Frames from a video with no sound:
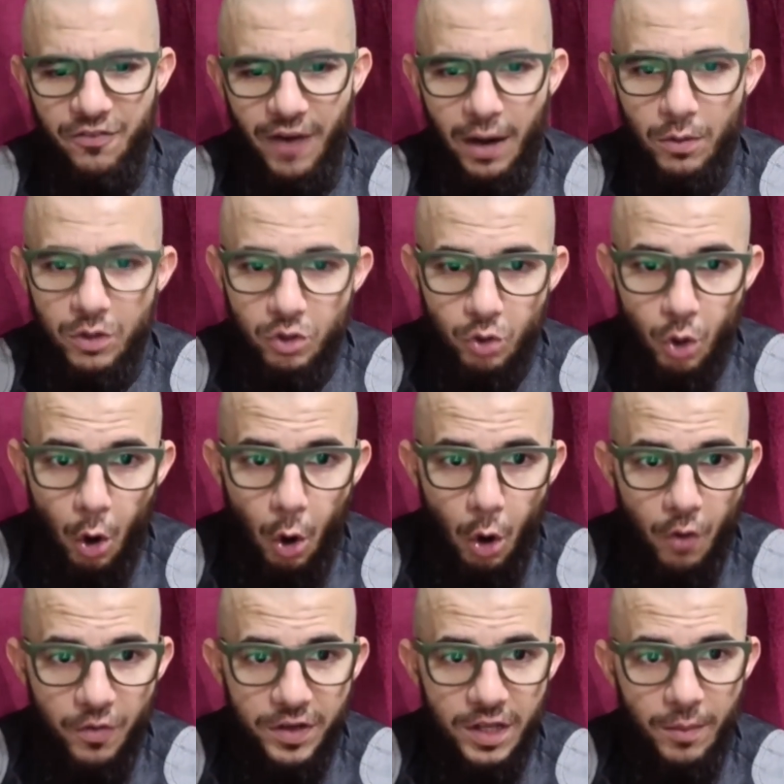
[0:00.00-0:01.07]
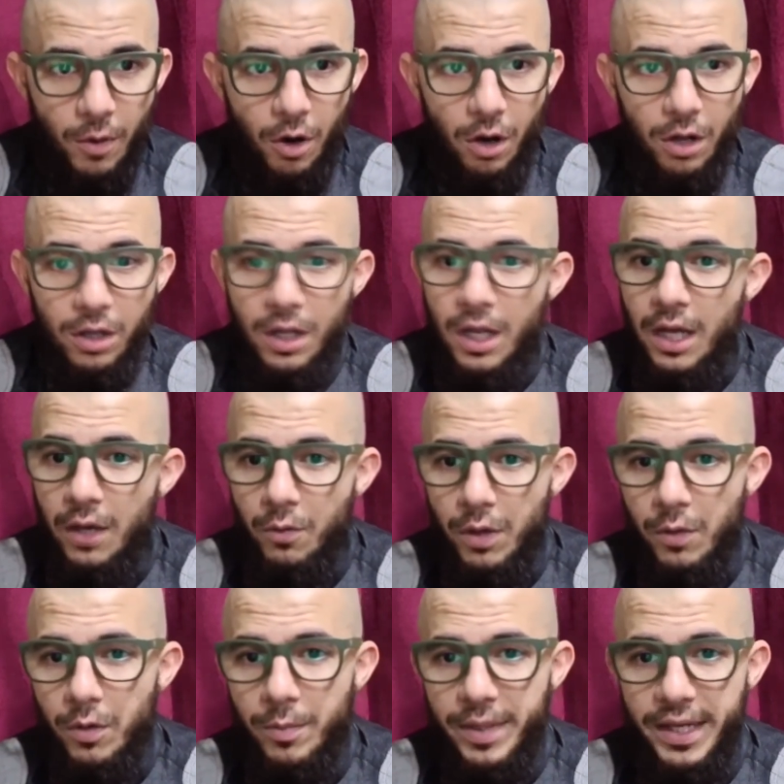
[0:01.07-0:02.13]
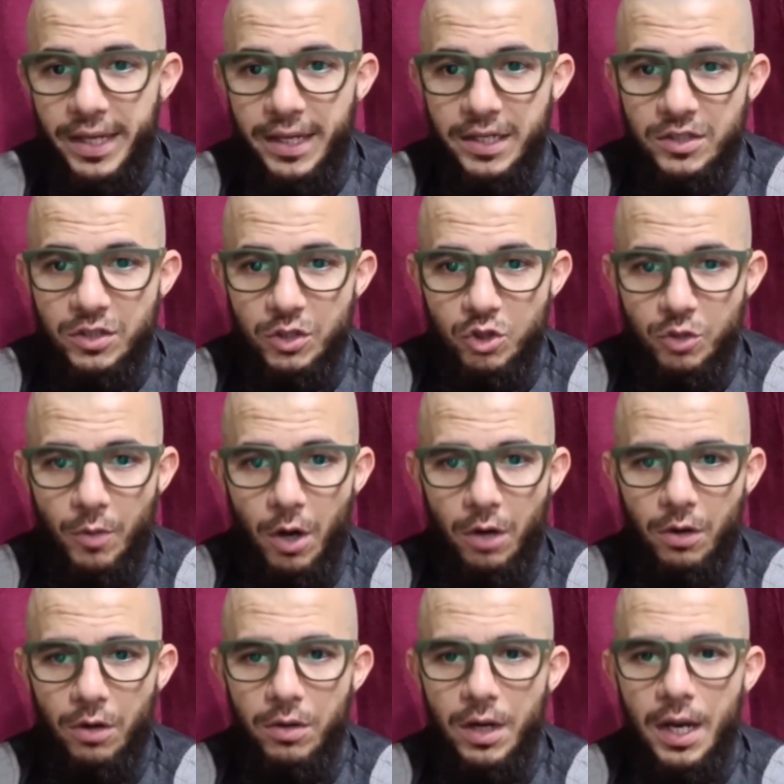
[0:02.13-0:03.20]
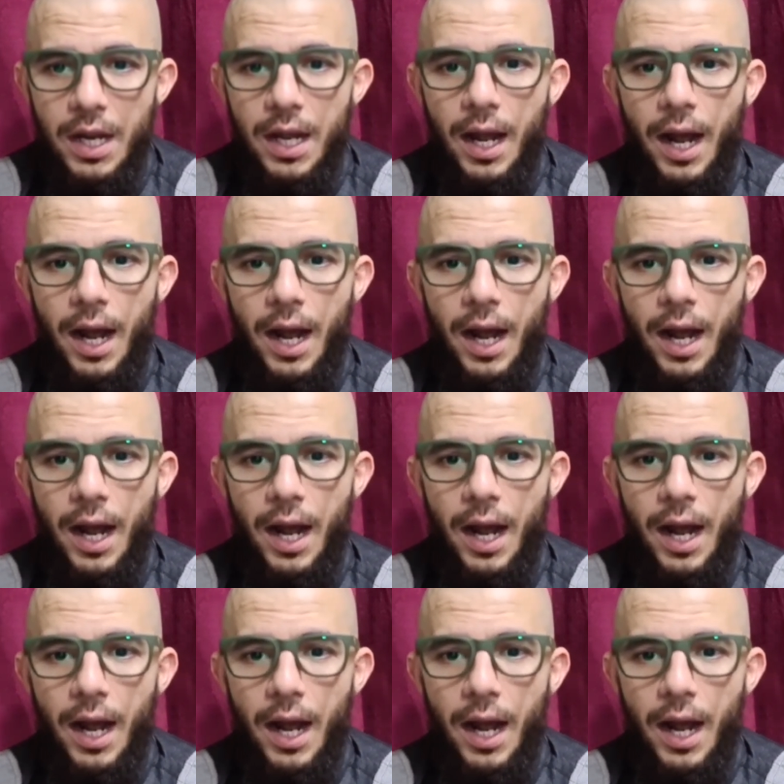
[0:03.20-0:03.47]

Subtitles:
If I were to go over them all, we would be here till tomorrow.